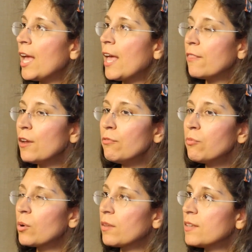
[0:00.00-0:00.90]
And
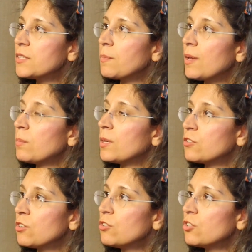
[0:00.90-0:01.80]
therefore, this may be
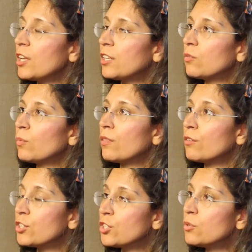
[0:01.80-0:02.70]
associated with
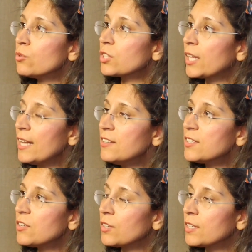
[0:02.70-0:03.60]
reduced
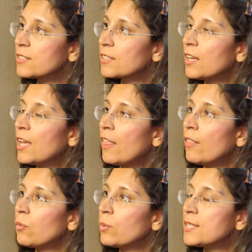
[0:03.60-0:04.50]
cancer risk
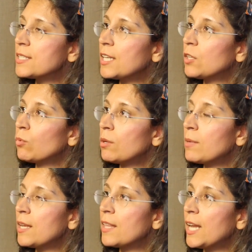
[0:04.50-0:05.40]
that we see in
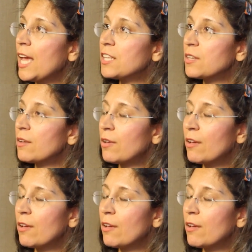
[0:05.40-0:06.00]
women that has,